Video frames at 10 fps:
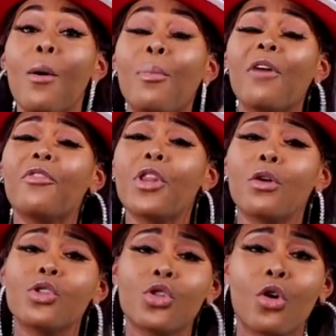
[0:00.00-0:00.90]
But for
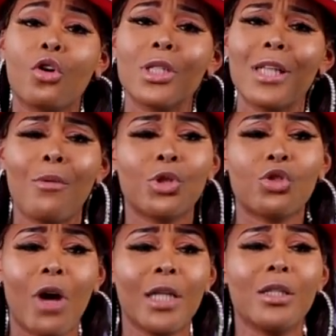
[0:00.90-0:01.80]
those girls that was
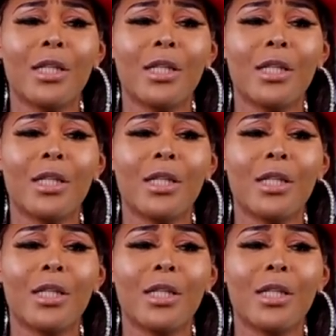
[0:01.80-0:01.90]
trying,